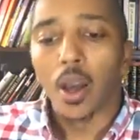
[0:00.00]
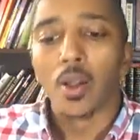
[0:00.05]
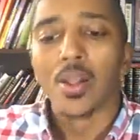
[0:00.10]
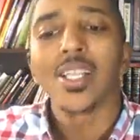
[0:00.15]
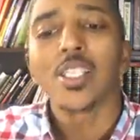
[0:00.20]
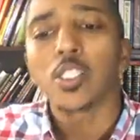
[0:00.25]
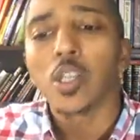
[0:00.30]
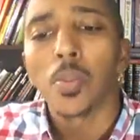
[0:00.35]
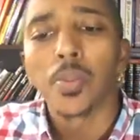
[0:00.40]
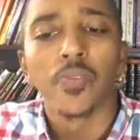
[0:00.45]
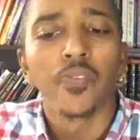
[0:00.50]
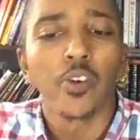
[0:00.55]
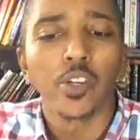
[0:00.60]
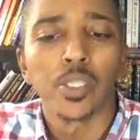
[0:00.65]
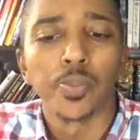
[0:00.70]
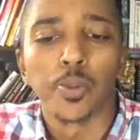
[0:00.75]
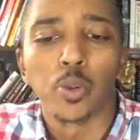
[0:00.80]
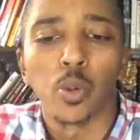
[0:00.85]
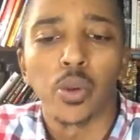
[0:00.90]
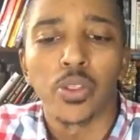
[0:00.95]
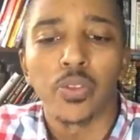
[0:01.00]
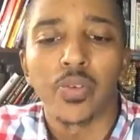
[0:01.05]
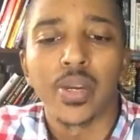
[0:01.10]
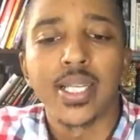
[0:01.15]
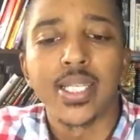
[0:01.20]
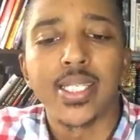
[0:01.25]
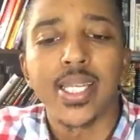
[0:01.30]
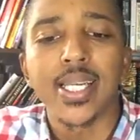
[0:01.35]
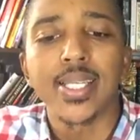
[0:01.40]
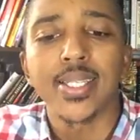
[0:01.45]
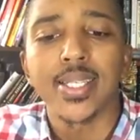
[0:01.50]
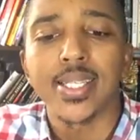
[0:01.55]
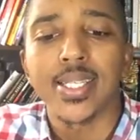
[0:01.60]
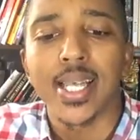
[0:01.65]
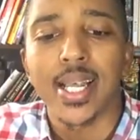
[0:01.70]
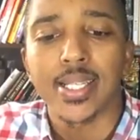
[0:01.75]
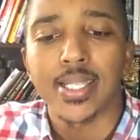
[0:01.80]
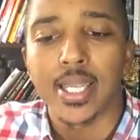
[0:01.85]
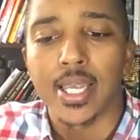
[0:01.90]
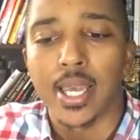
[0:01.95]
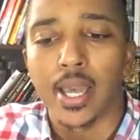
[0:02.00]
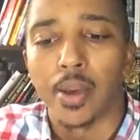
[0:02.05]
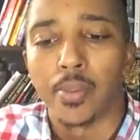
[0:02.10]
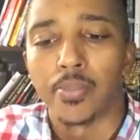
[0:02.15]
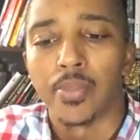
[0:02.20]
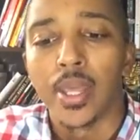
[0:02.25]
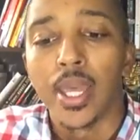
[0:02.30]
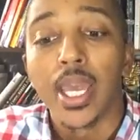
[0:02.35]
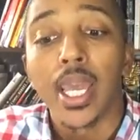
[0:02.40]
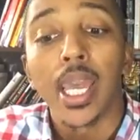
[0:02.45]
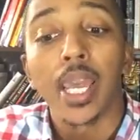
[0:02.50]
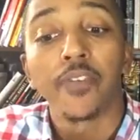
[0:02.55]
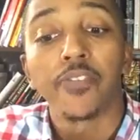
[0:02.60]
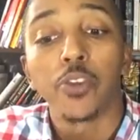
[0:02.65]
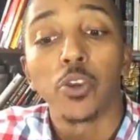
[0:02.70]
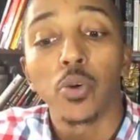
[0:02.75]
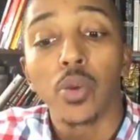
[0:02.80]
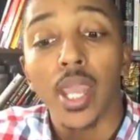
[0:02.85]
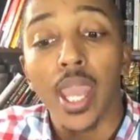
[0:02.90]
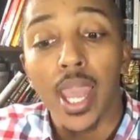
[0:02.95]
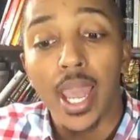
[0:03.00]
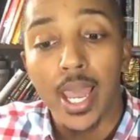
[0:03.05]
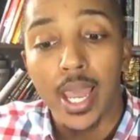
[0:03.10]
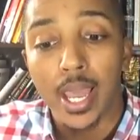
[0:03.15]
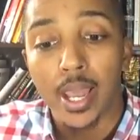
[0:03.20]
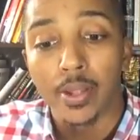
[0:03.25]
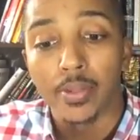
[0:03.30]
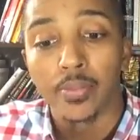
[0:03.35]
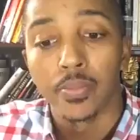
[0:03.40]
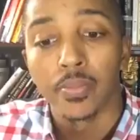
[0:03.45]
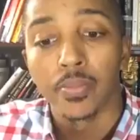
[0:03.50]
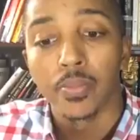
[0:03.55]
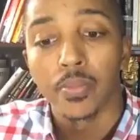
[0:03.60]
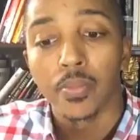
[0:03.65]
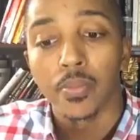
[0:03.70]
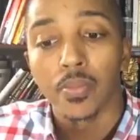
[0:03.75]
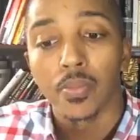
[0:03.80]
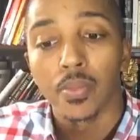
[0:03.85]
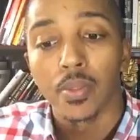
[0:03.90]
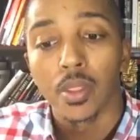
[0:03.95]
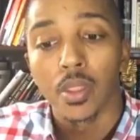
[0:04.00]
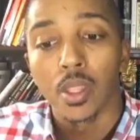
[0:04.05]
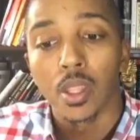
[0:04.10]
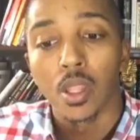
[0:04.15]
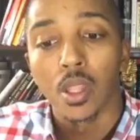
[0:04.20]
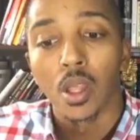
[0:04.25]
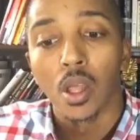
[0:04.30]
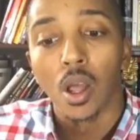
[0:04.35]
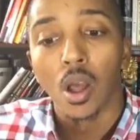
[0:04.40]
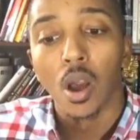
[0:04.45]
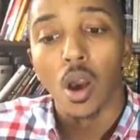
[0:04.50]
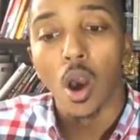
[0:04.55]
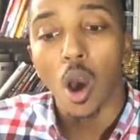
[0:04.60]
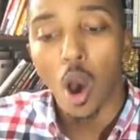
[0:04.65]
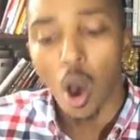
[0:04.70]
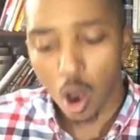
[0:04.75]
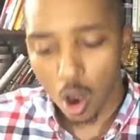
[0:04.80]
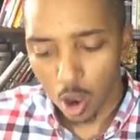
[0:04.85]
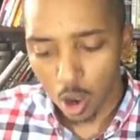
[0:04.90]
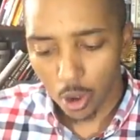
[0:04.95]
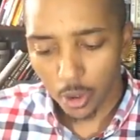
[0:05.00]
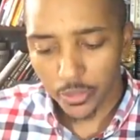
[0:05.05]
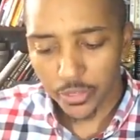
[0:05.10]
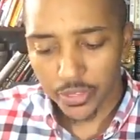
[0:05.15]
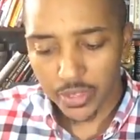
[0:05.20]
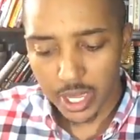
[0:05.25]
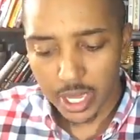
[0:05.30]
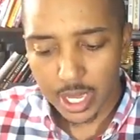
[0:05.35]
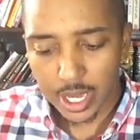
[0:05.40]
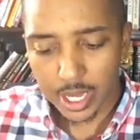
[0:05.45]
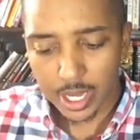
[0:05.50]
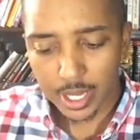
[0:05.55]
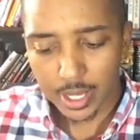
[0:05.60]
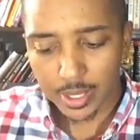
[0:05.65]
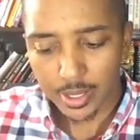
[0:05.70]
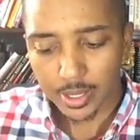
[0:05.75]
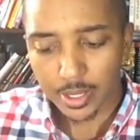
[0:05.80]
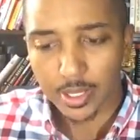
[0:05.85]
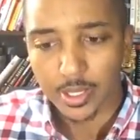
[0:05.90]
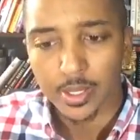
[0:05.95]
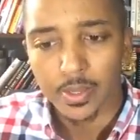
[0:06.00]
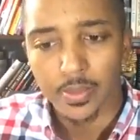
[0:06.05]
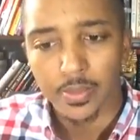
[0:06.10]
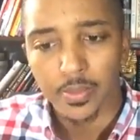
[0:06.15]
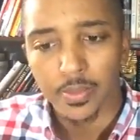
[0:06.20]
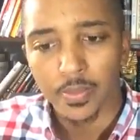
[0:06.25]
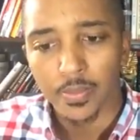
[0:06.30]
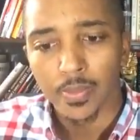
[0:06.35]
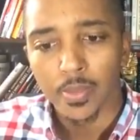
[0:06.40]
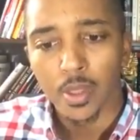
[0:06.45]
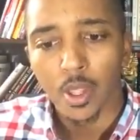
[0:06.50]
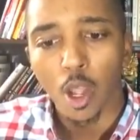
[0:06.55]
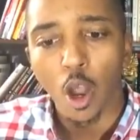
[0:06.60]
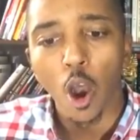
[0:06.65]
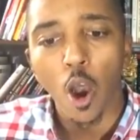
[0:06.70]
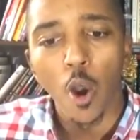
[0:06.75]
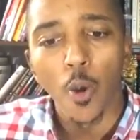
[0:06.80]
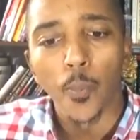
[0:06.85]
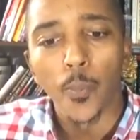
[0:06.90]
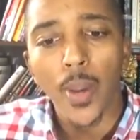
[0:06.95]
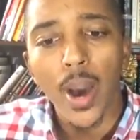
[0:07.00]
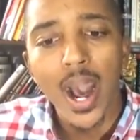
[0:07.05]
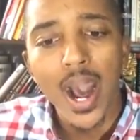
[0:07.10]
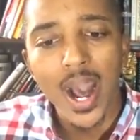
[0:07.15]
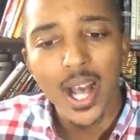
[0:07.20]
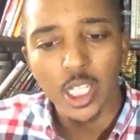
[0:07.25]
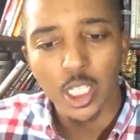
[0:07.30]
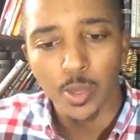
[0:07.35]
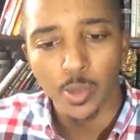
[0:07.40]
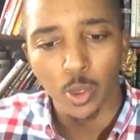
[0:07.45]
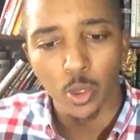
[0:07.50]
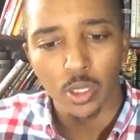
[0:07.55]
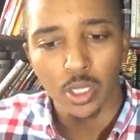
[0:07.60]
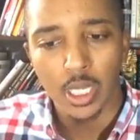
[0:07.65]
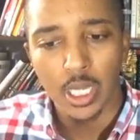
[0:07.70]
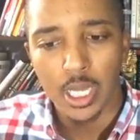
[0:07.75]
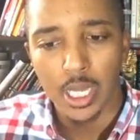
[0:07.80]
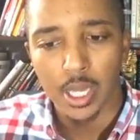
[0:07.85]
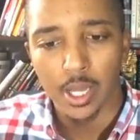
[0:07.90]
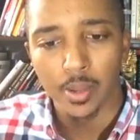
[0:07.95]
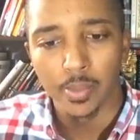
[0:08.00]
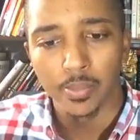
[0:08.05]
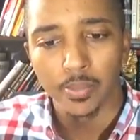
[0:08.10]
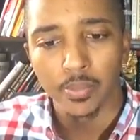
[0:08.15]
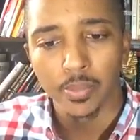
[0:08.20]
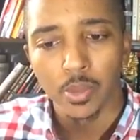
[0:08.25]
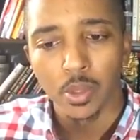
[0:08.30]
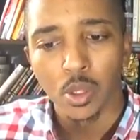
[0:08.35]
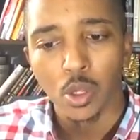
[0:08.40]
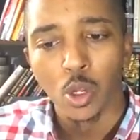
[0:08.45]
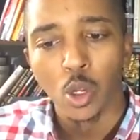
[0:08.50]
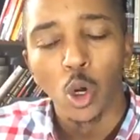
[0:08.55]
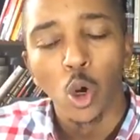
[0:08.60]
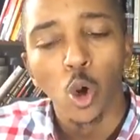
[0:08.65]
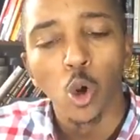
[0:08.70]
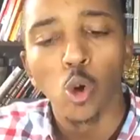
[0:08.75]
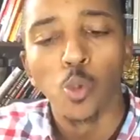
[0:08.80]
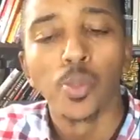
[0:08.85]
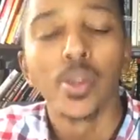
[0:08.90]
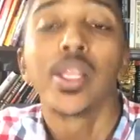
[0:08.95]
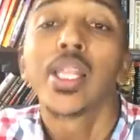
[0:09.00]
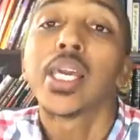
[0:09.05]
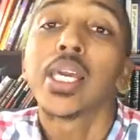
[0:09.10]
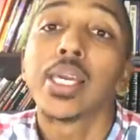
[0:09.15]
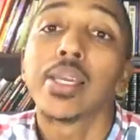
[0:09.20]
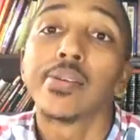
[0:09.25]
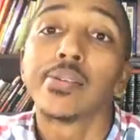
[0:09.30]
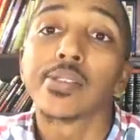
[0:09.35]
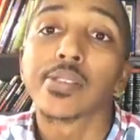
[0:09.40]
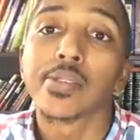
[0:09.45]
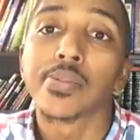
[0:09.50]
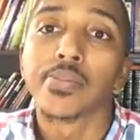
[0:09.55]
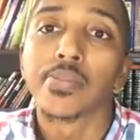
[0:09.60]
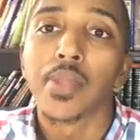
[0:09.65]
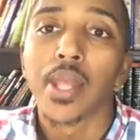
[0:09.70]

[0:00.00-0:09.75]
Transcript: Let's start with verse number 23. And Jesus said to him, If you can, all things are possible to him who believes.